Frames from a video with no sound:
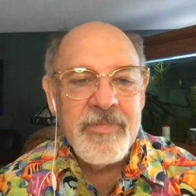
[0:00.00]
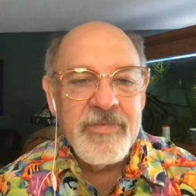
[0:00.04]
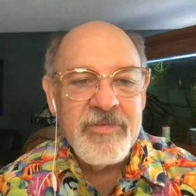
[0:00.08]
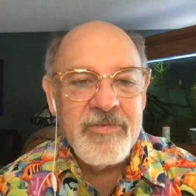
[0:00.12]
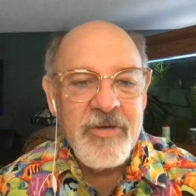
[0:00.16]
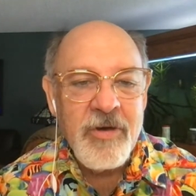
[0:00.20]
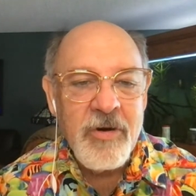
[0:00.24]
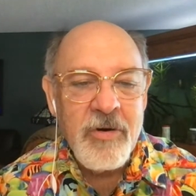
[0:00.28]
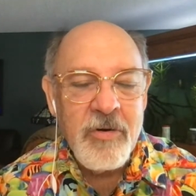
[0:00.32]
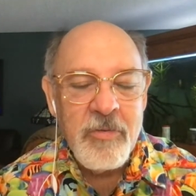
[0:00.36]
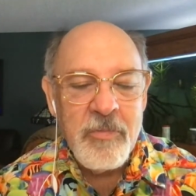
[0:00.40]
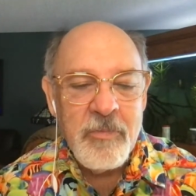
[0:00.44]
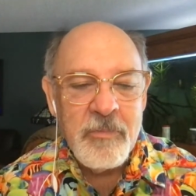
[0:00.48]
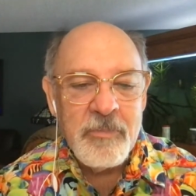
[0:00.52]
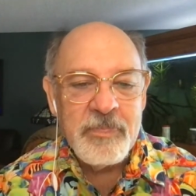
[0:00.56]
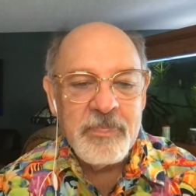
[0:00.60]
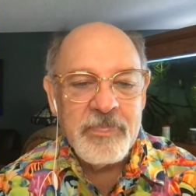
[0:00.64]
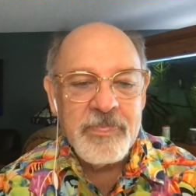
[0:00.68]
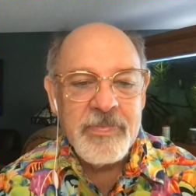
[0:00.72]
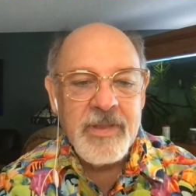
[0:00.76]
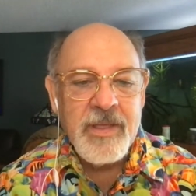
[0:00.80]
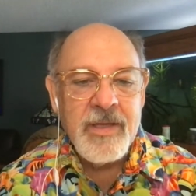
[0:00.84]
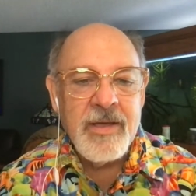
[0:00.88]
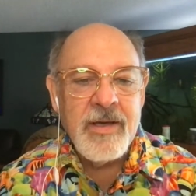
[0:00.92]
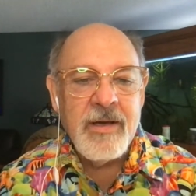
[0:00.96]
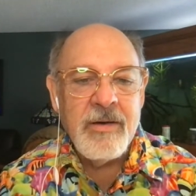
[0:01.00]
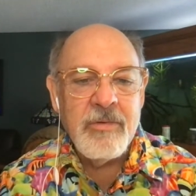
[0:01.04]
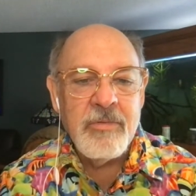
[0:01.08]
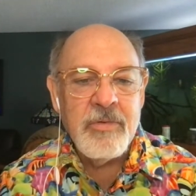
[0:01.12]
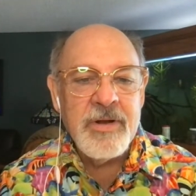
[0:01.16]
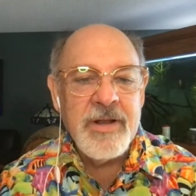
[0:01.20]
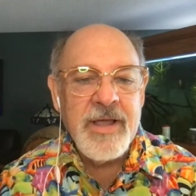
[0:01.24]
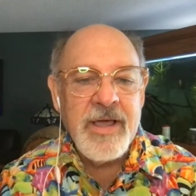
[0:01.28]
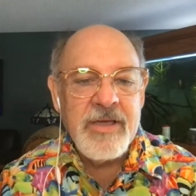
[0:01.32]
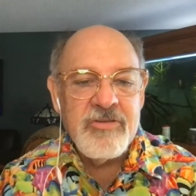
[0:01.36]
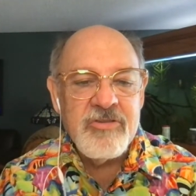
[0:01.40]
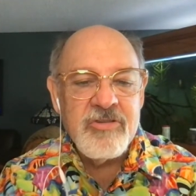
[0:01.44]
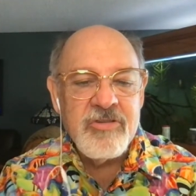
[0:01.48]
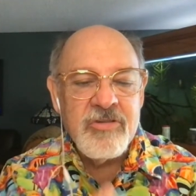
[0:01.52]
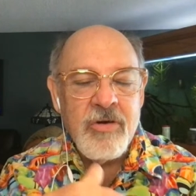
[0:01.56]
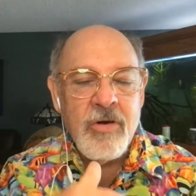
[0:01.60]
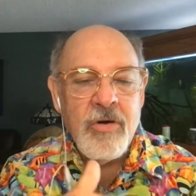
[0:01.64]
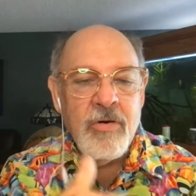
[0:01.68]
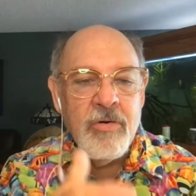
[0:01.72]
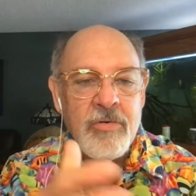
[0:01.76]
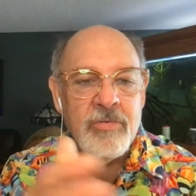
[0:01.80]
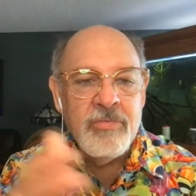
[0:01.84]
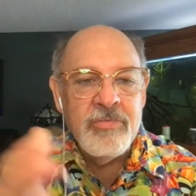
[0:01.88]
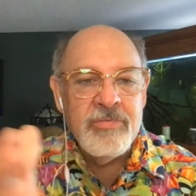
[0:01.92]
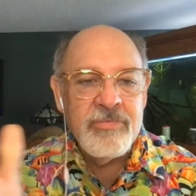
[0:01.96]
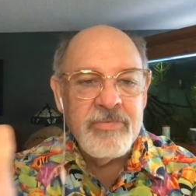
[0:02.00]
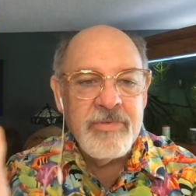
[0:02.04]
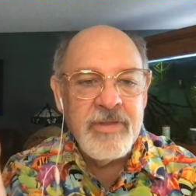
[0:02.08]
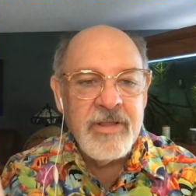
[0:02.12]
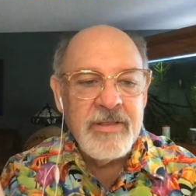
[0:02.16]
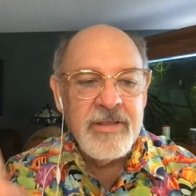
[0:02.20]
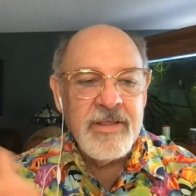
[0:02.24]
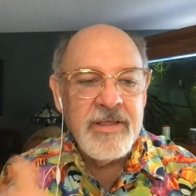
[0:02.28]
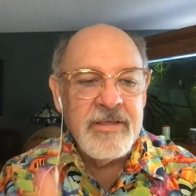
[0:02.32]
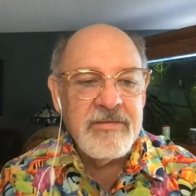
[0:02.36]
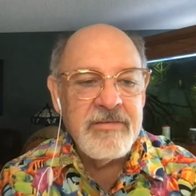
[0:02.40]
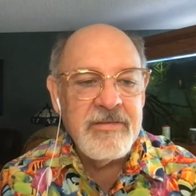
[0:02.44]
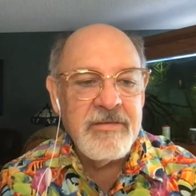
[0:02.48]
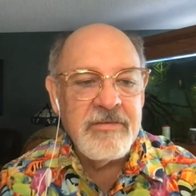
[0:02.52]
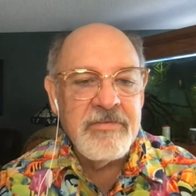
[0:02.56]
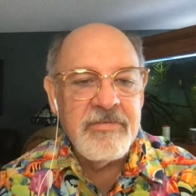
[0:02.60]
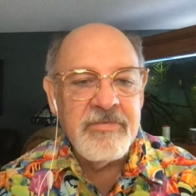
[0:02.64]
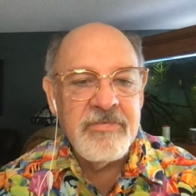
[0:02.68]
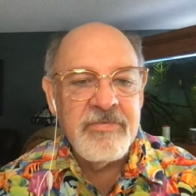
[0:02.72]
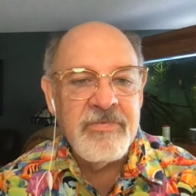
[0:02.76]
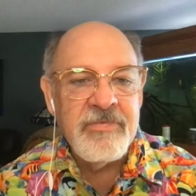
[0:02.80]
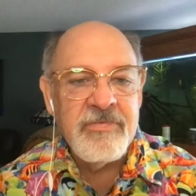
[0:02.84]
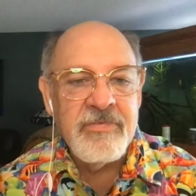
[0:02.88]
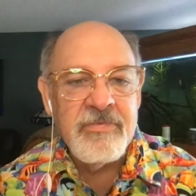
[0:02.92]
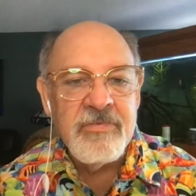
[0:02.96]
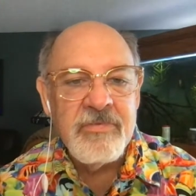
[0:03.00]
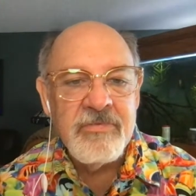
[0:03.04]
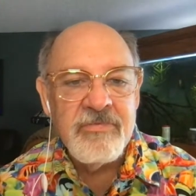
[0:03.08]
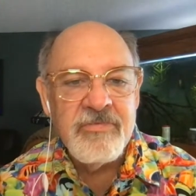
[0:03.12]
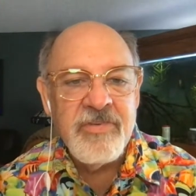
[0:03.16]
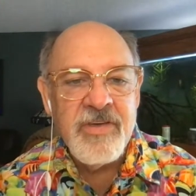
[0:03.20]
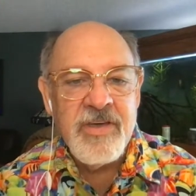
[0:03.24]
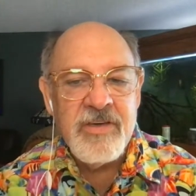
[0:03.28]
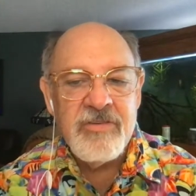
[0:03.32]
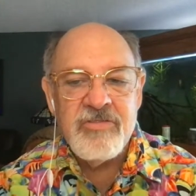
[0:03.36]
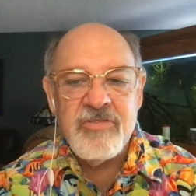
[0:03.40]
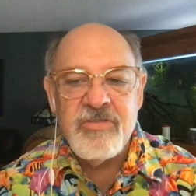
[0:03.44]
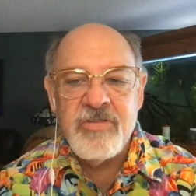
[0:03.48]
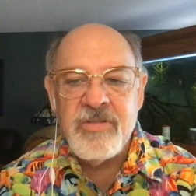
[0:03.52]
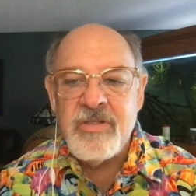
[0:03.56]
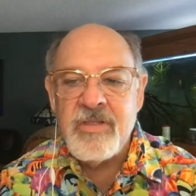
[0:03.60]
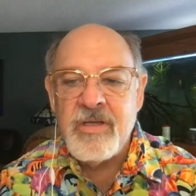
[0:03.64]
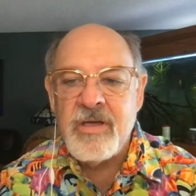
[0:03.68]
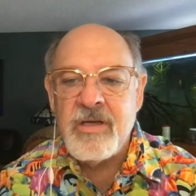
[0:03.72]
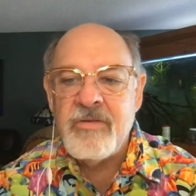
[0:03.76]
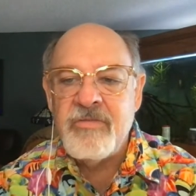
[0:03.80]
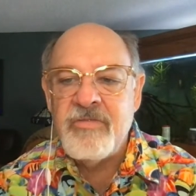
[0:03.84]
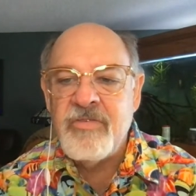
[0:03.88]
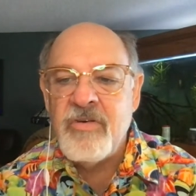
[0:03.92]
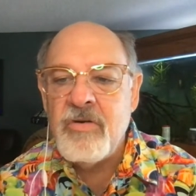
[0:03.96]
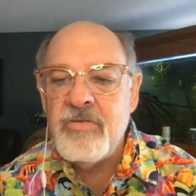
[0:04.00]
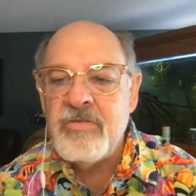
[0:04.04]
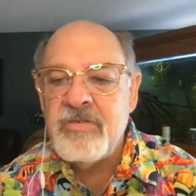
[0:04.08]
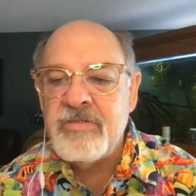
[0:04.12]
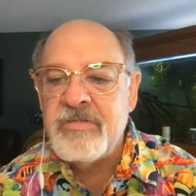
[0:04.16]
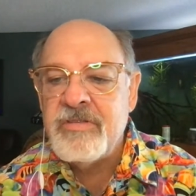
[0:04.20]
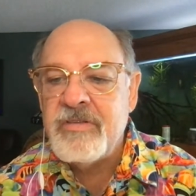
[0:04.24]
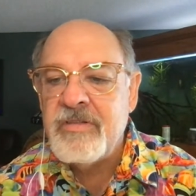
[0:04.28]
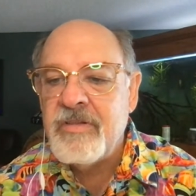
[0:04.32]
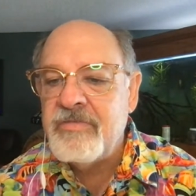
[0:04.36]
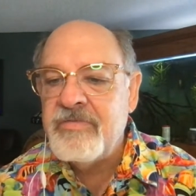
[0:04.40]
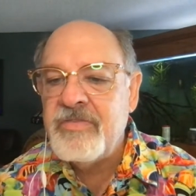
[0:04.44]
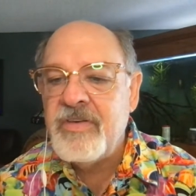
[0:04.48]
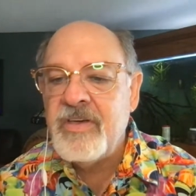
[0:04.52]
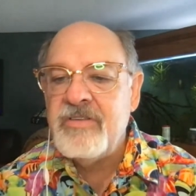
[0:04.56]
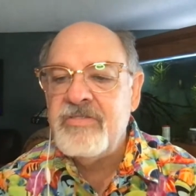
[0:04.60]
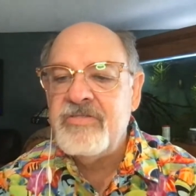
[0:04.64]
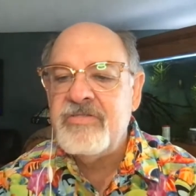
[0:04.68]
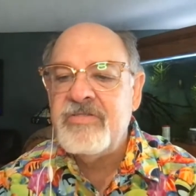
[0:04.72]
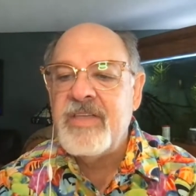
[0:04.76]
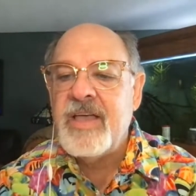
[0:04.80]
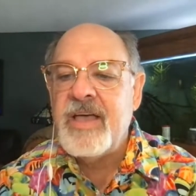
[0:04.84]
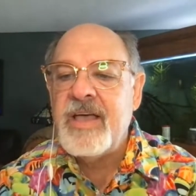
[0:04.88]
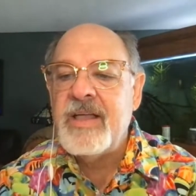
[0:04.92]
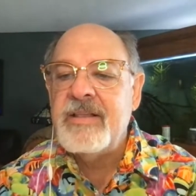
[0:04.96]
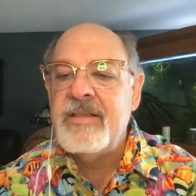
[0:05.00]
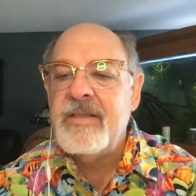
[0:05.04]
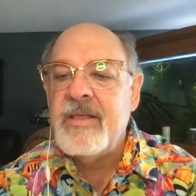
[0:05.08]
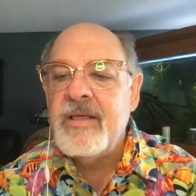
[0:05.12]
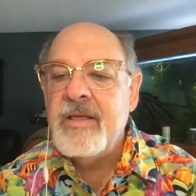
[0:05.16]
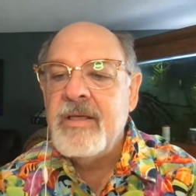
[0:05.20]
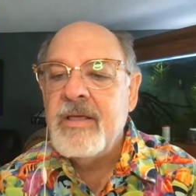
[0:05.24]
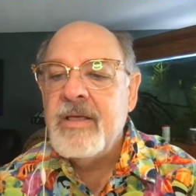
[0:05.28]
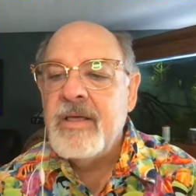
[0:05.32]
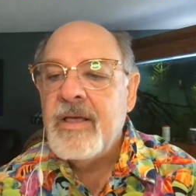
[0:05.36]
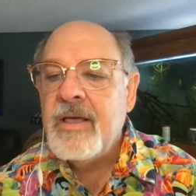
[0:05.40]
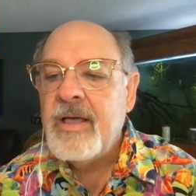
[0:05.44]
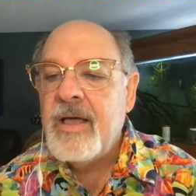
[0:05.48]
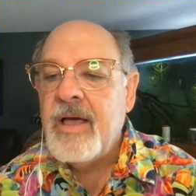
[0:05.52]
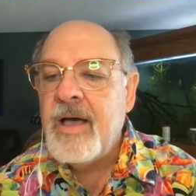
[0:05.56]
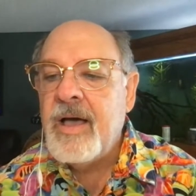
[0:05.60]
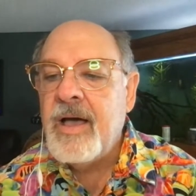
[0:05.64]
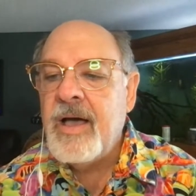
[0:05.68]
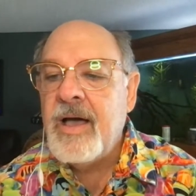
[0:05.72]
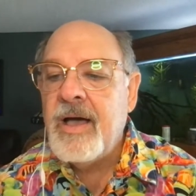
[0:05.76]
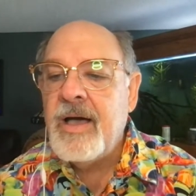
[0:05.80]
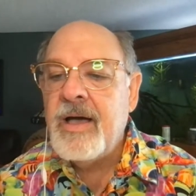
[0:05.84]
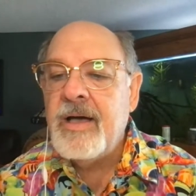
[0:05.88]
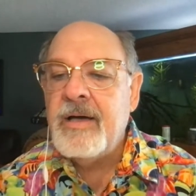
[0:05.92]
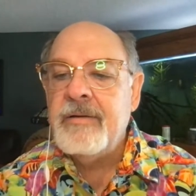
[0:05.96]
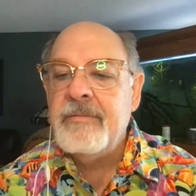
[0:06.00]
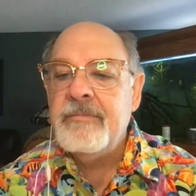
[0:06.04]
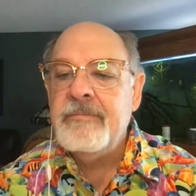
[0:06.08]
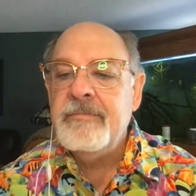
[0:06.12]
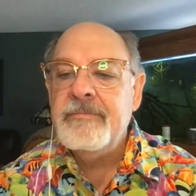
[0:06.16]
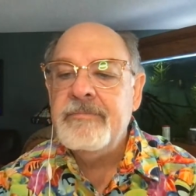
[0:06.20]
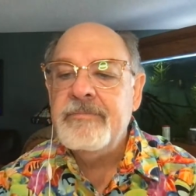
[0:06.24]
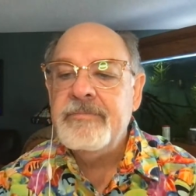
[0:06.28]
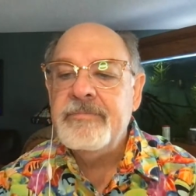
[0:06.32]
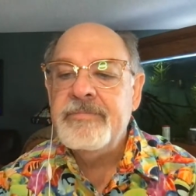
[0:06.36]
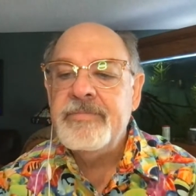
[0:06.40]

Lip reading: So when I show the list of fish and the photos of the fish that you